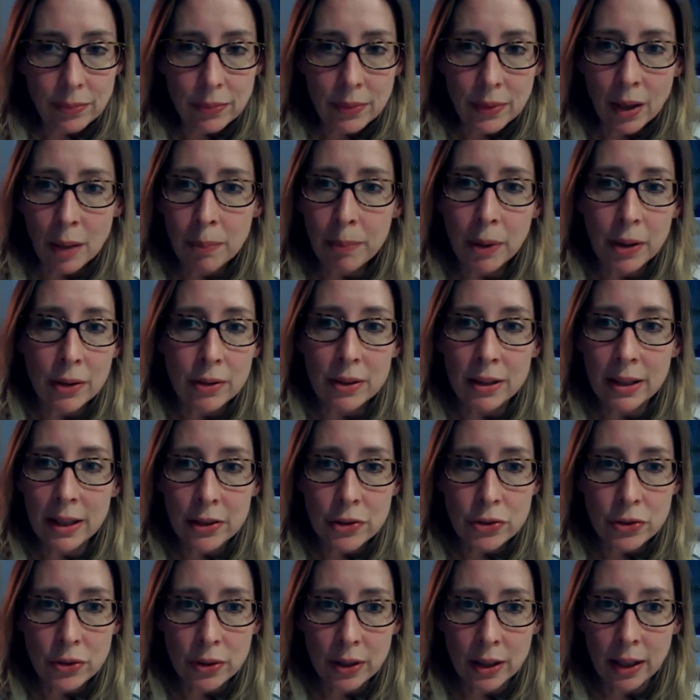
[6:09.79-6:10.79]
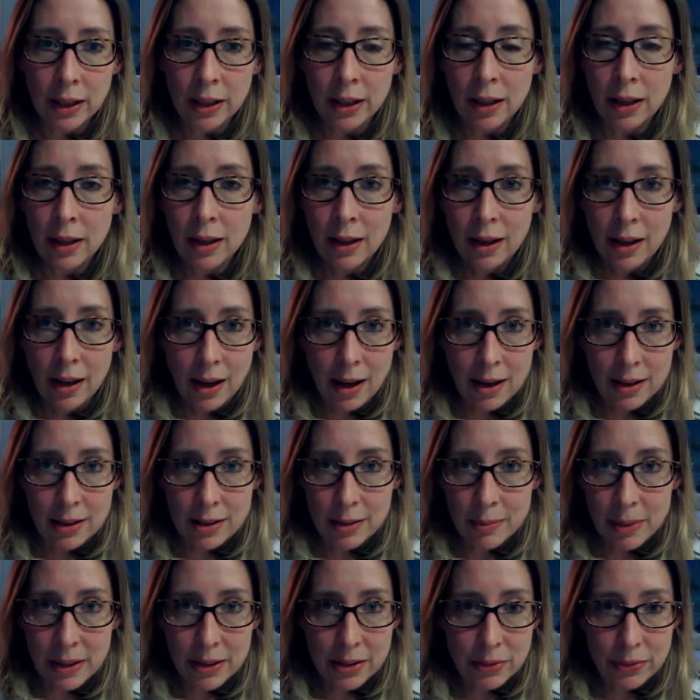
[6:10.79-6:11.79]
Both literally and
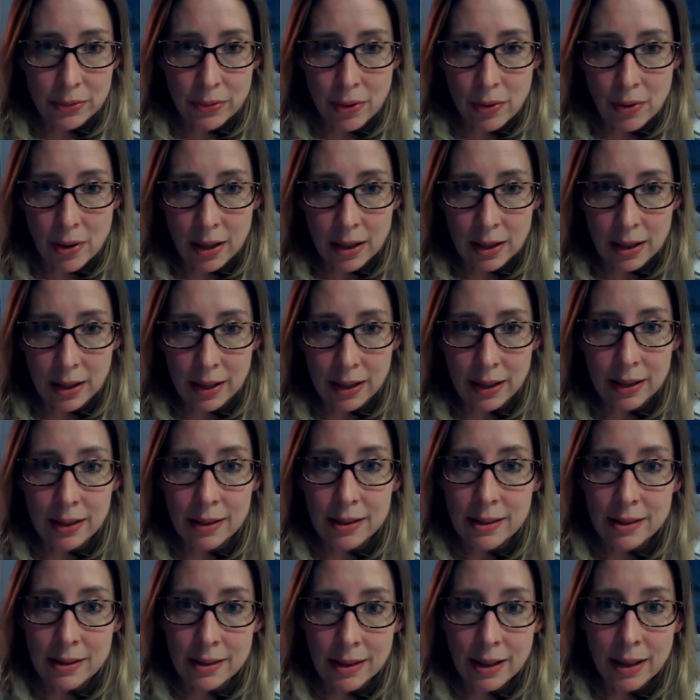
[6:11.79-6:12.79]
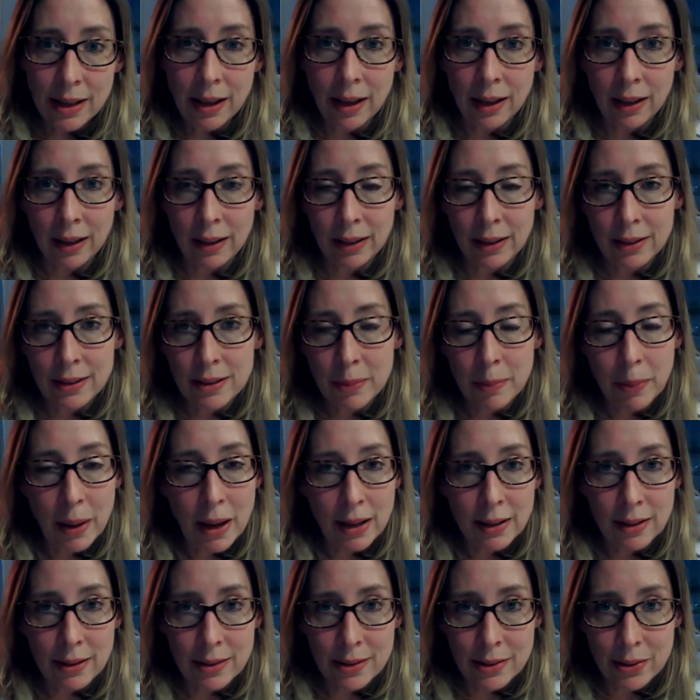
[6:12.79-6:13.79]
metaphorically, seeing
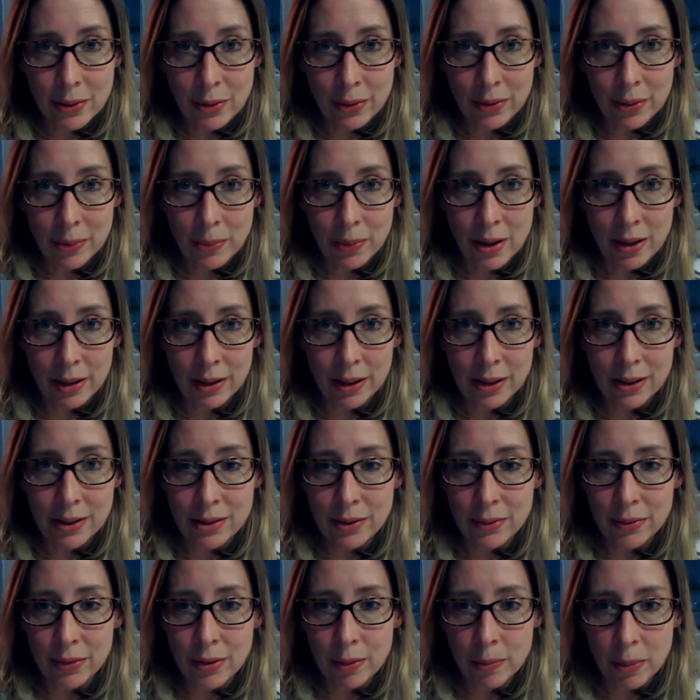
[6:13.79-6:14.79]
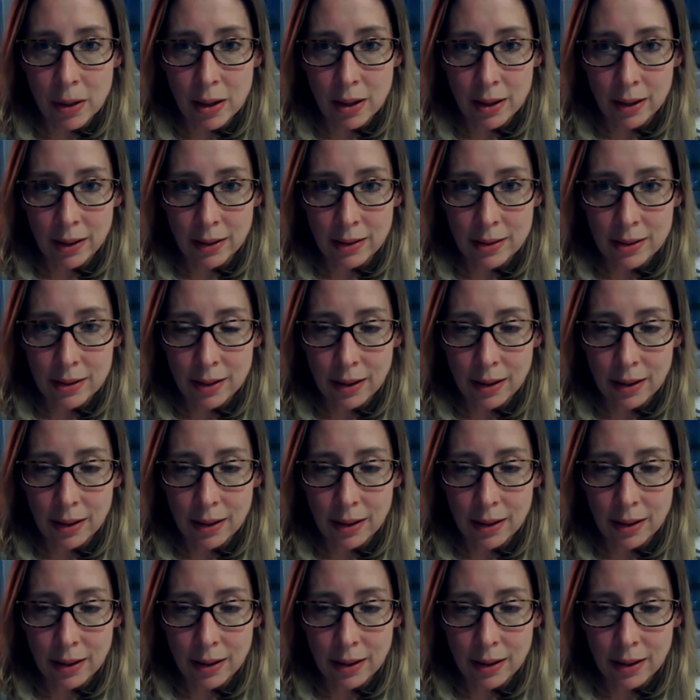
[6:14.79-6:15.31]
depends on the workings of the mind.